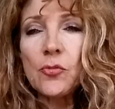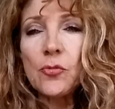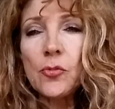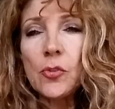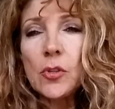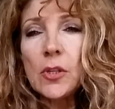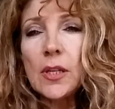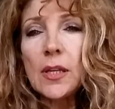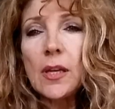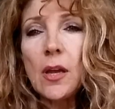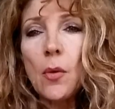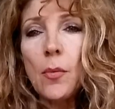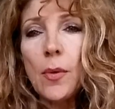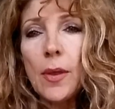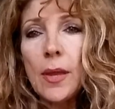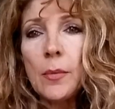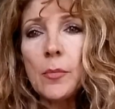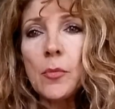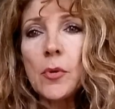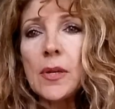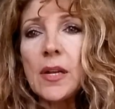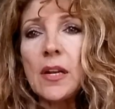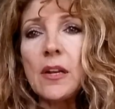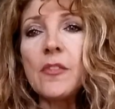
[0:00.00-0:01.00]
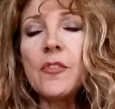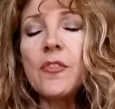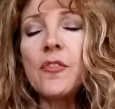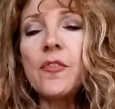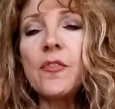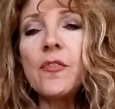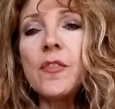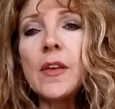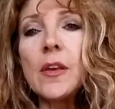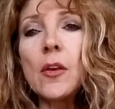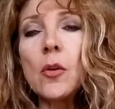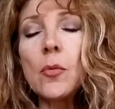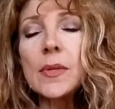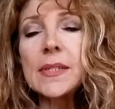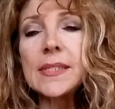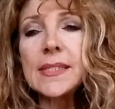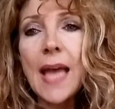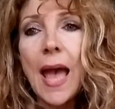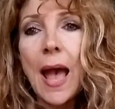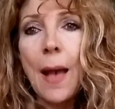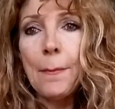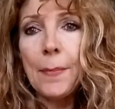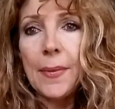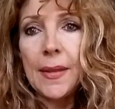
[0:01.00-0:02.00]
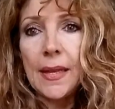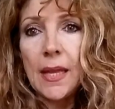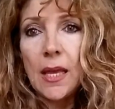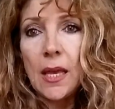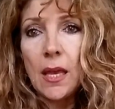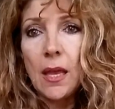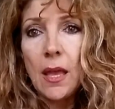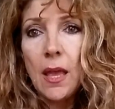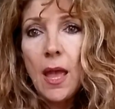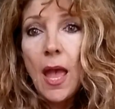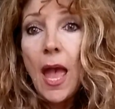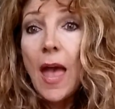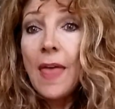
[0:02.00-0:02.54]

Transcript: really go inward and feel what's happening,